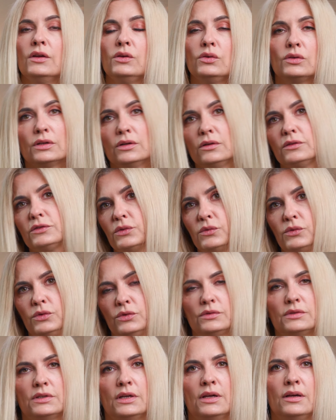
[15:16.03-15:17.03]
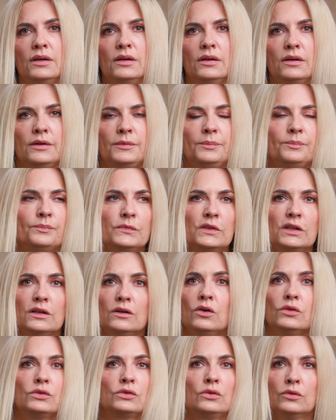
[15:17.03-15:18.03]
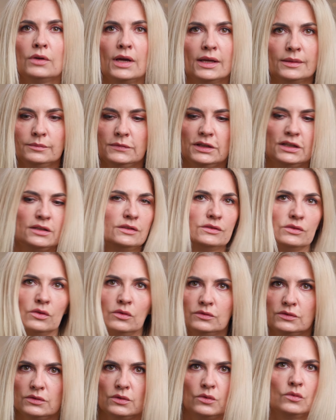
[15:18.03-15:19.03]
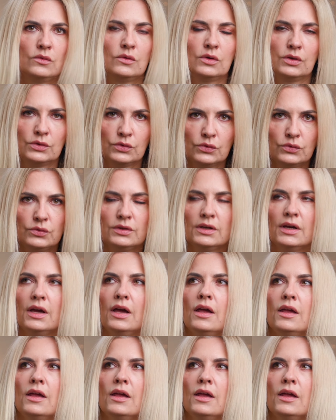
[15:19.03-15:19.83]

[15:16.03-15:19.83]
You can also use the hot glue gun, it is also good,